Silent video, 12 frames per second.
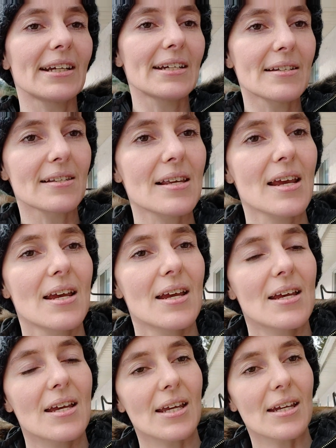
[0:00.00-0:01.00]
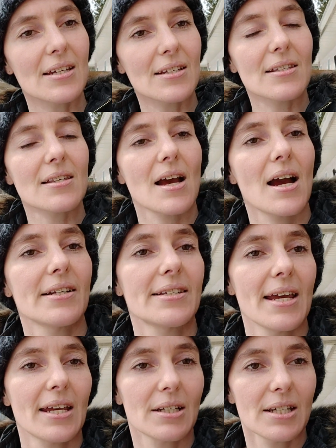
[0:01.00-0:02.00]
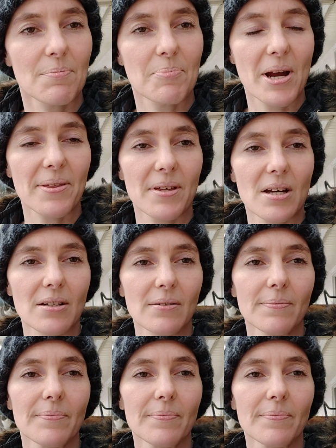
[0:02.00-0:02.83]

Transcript: is I take a deep breath in